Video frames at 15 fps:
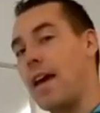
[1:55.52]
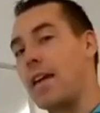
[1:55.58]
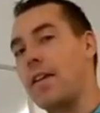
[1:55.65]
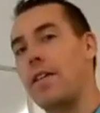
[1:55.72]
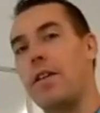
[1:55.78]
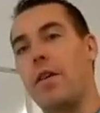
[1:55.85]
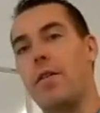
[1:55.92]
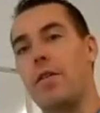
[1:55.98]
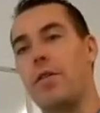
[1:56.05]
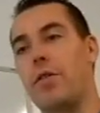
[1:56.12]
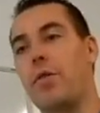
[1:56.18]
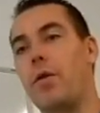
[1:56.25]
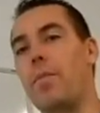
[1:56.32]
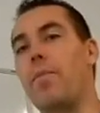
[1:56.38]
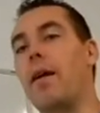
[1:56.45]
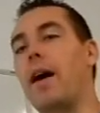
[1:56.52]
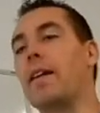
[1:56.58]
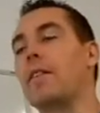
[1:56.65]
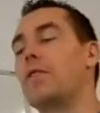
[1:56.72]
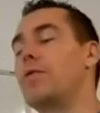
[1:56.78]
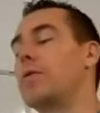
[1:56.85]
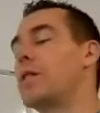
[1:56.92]
your body
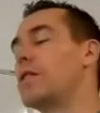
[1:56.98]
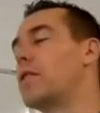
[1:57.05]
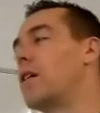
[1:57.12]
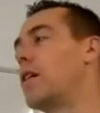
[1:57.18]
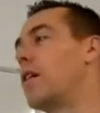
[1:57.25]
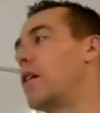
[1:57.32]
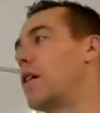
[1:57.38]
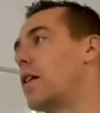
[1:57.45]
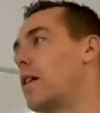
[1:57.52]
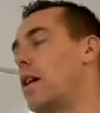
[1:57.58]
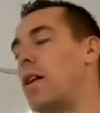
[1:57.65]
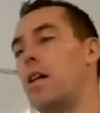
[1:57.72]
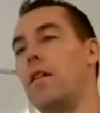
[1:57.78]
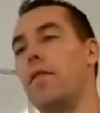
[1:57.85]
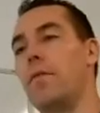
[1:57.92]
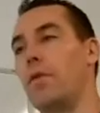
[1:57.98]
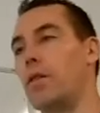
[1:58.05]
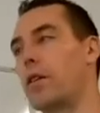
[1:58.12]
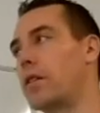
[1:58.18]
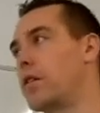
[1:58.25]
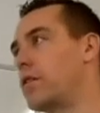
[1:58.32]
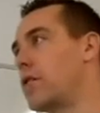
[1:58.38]
is doing a ton of
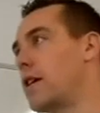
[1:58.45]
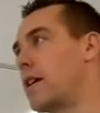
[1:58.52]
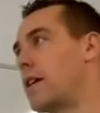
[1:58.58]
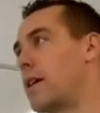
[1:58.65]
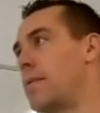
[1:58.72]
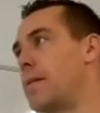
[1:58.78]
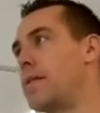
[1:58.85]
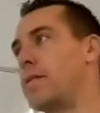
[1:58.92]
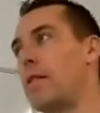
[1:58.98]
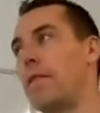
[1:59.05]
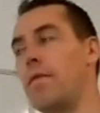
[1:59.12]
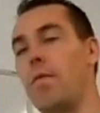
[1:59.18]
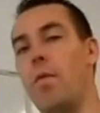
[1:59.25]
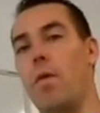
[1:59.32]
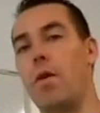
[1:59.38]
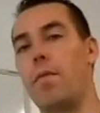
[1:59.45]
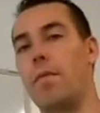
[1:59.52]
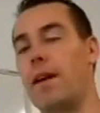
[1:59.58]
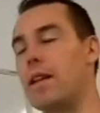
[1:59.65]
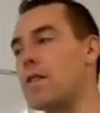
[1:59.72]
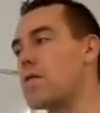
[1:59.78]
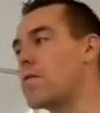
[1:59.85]
work to try to keep itself warm,
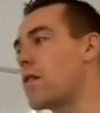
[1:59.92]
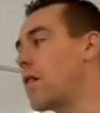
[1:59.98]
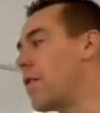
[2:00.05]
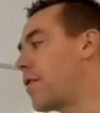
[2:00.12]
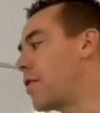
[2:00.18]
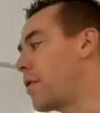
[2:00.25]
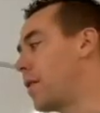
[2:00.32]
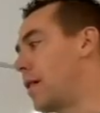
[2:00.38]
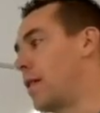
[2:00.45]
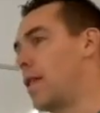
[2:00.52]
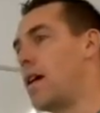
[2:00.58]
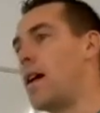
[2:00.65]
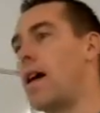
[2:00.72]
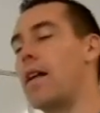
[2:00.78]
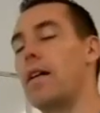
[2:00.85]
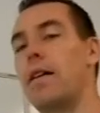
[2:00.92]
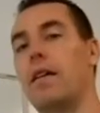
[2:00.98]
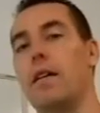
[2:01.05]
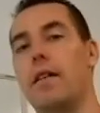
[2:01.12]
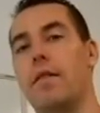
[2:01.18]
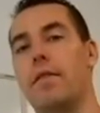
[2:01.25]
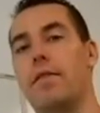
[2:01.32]
and you go through a lot
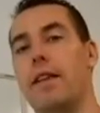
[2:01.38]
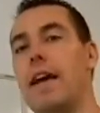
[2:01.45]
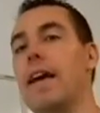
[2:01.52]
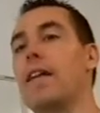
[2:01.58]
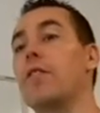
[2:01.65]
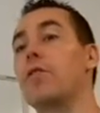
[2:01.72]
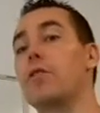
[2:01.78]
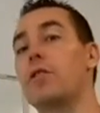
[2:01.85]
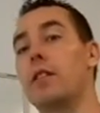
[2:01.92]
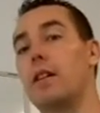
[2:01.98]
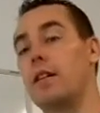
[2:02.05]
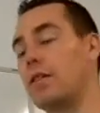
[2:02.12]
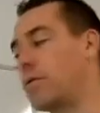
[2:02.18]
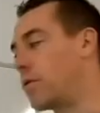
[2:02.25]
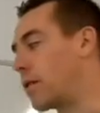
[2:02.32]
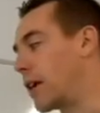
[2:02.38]
of energy or